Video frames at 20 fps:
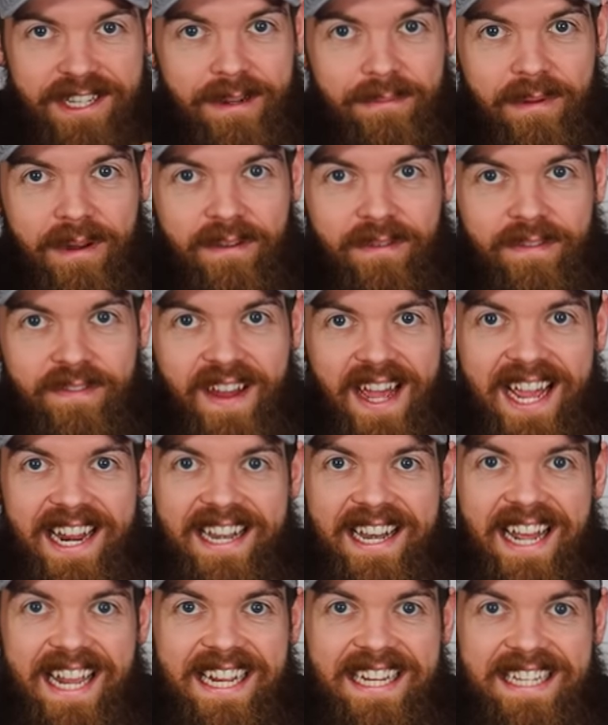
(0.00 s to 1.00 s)
some
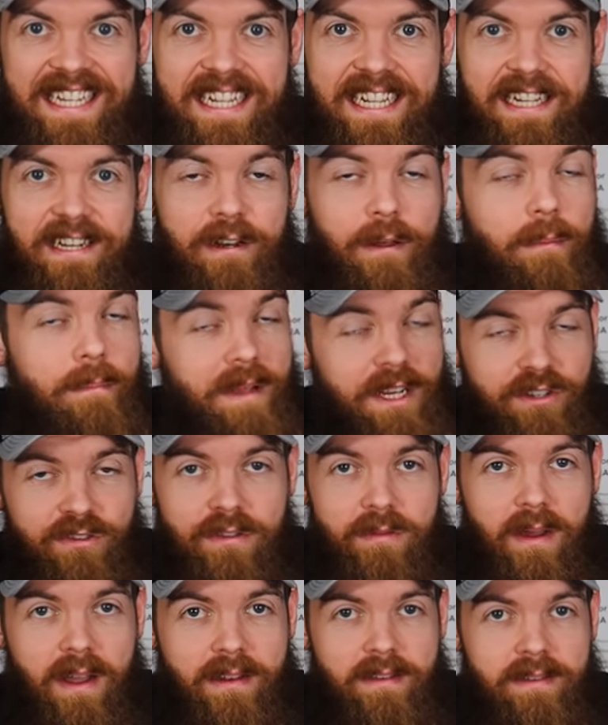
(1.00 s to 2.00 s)
VAT-19
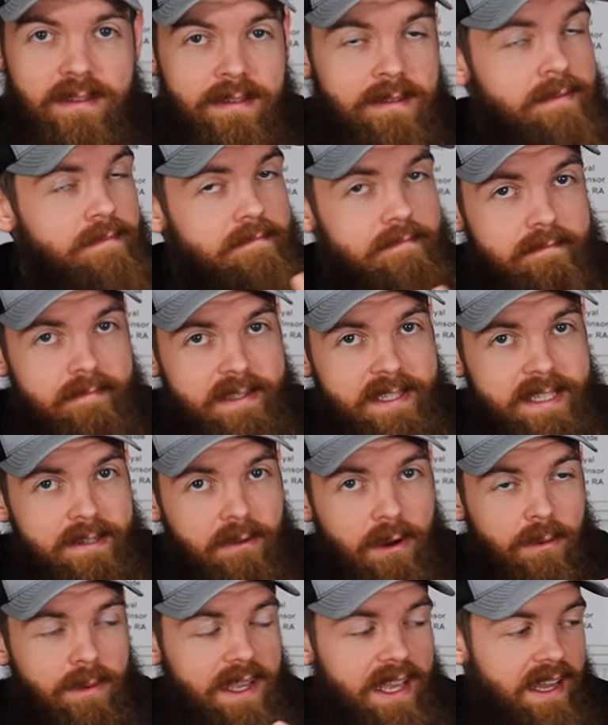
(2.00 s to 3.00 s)
mystery boxes. See
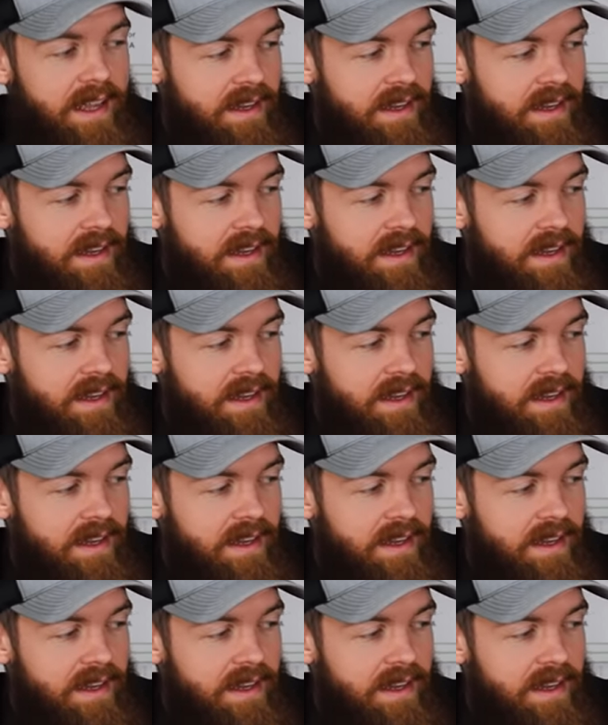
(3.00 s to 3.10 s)
what we